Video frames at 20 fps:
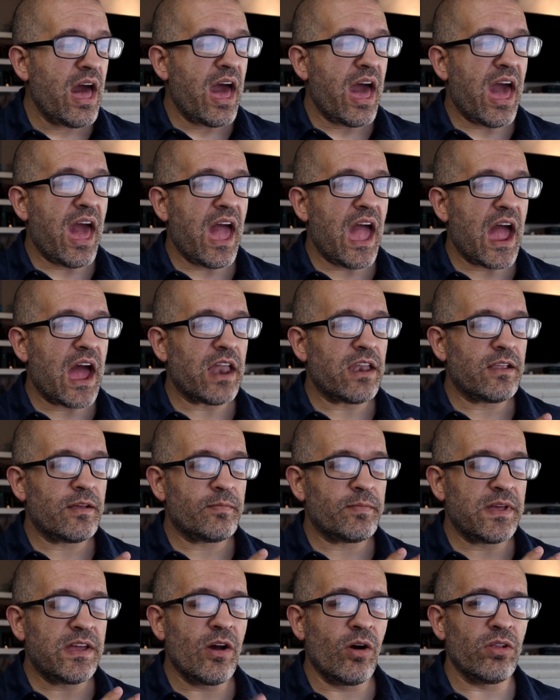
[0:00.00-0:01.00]
And
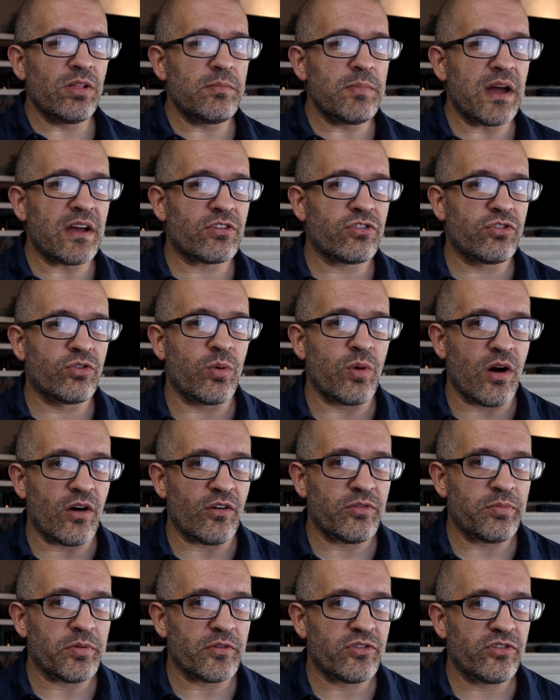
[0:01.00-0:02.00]
he only makes
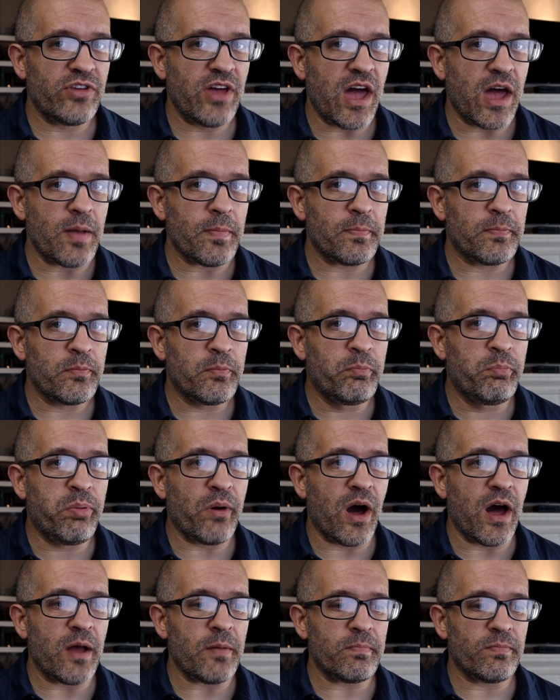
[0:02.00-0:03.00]
12%.
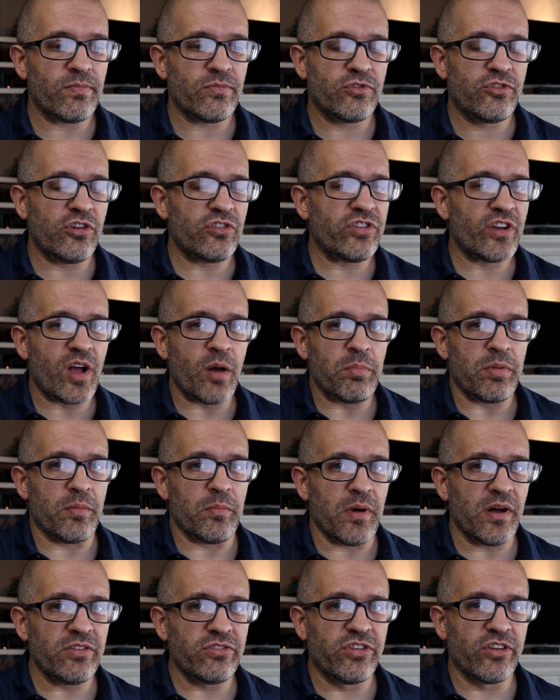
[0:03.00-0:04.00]
But just a couple of
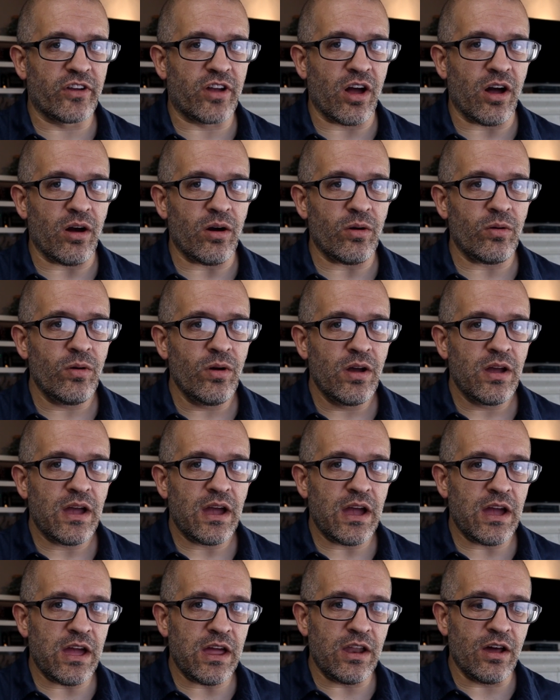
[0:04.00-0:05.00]
months ago,
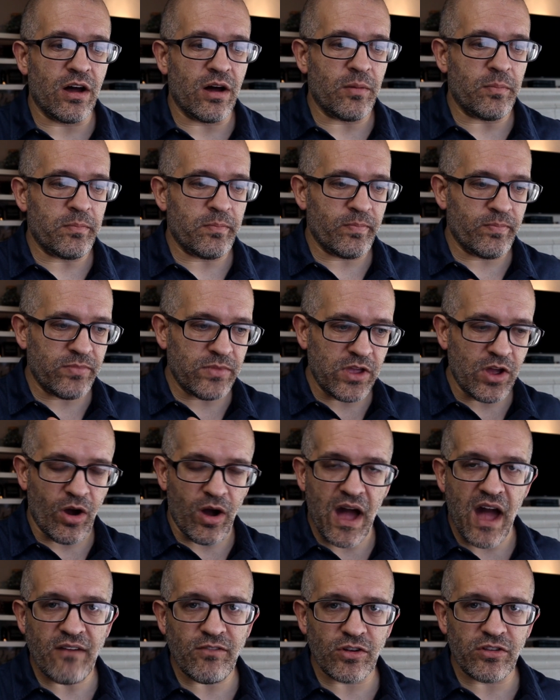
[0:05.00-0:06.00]
in a
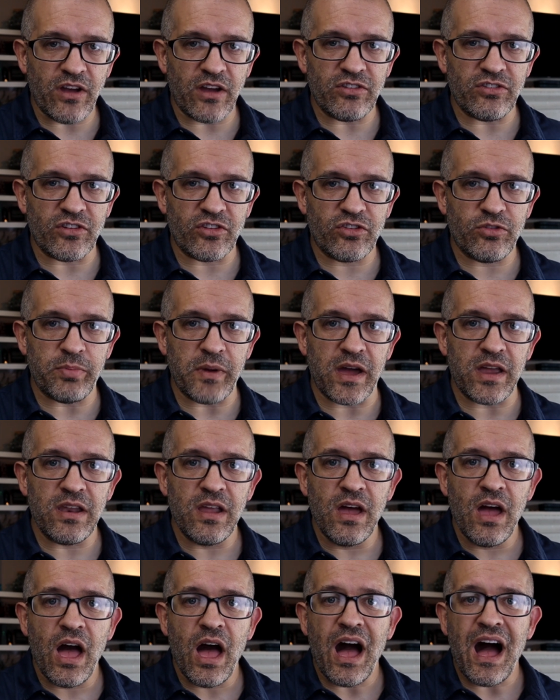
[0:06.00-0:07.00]
advertising spend,
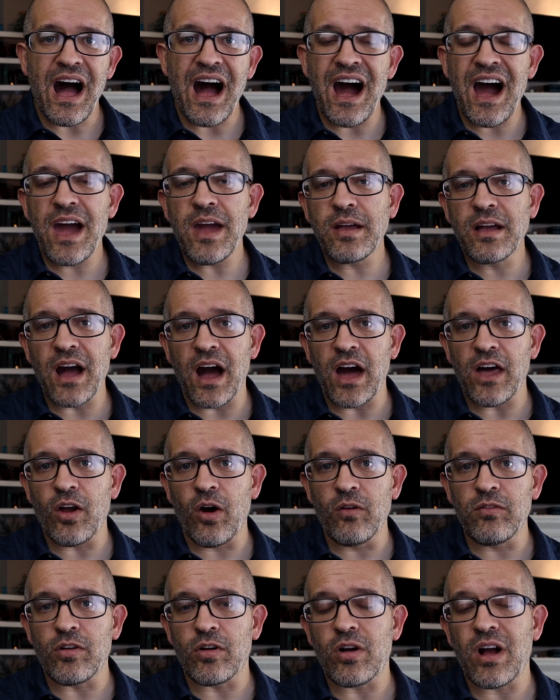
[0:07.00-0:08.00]
I got
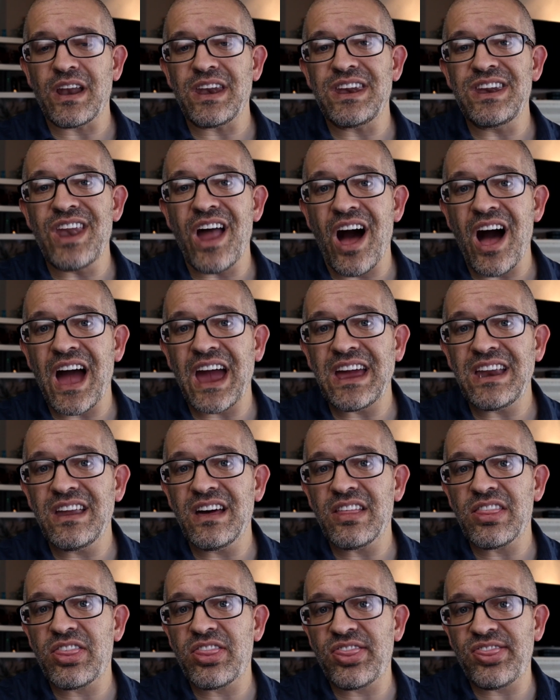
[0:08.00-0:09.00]
over
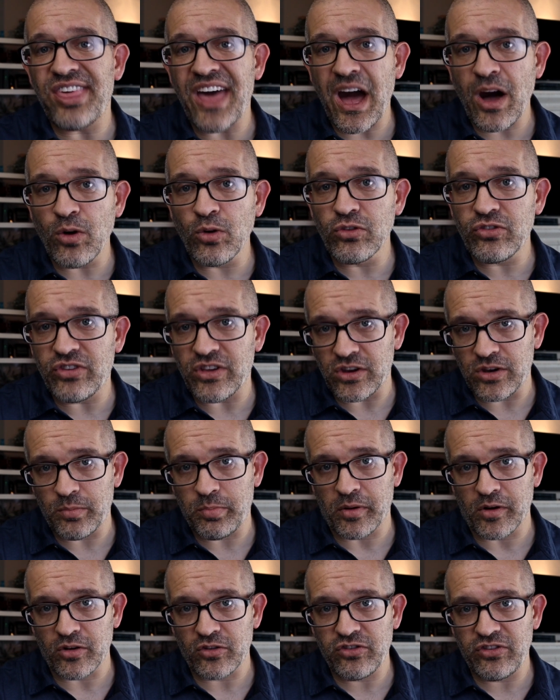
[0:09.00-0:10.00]

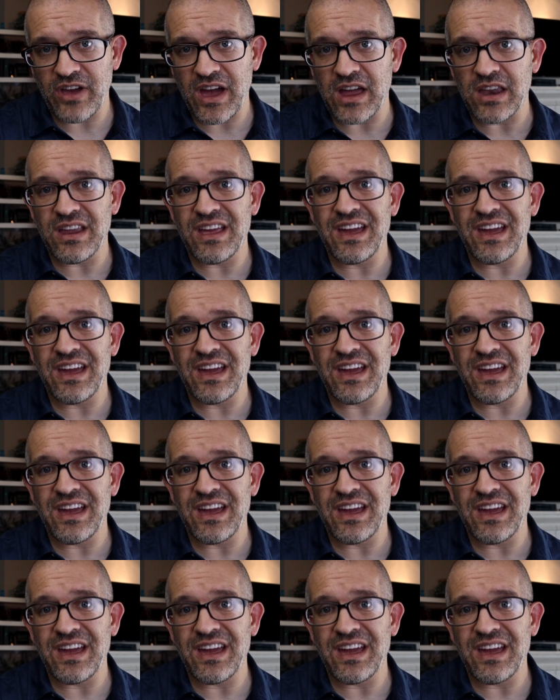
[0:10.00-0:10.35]
9,000%